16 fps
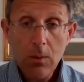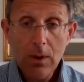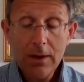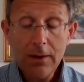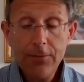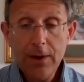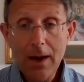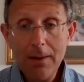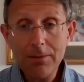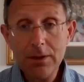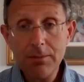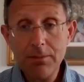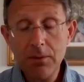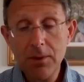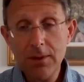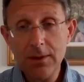Well, if you happen
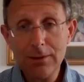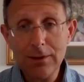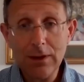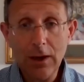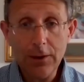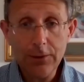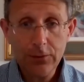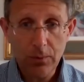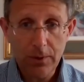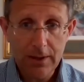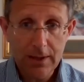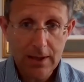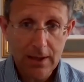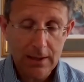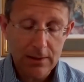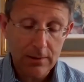to be with us last
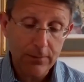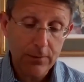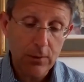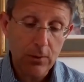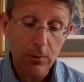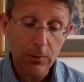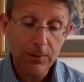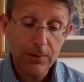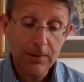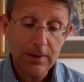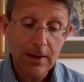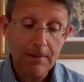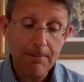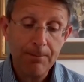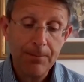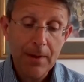weekend, of course,
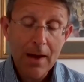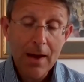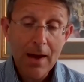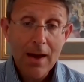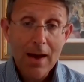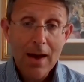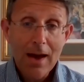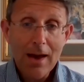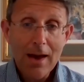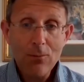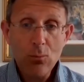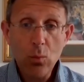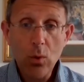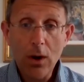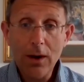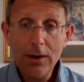
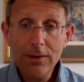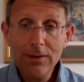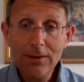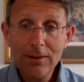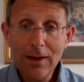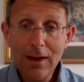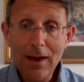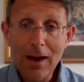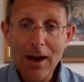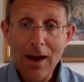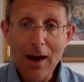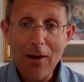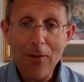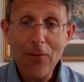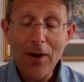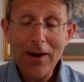it was a
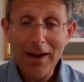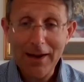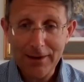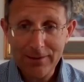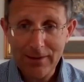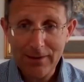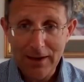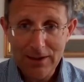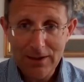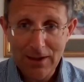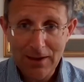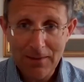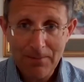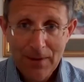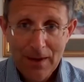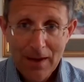very
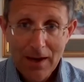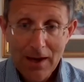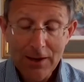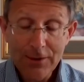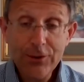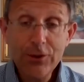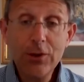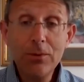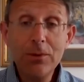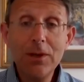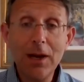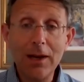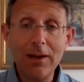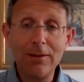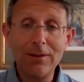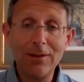exciting 2
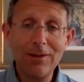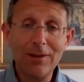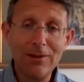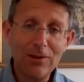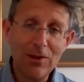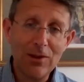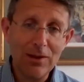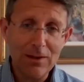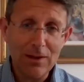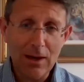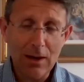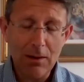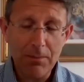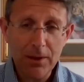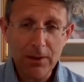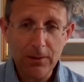days, as it turned
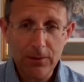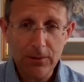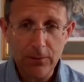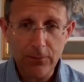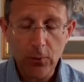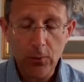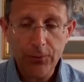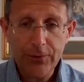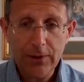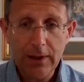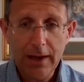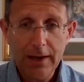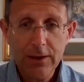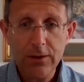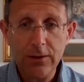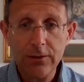out, because the four
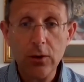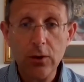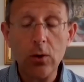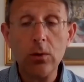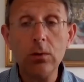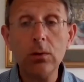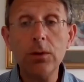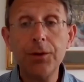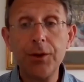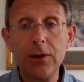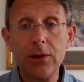selections all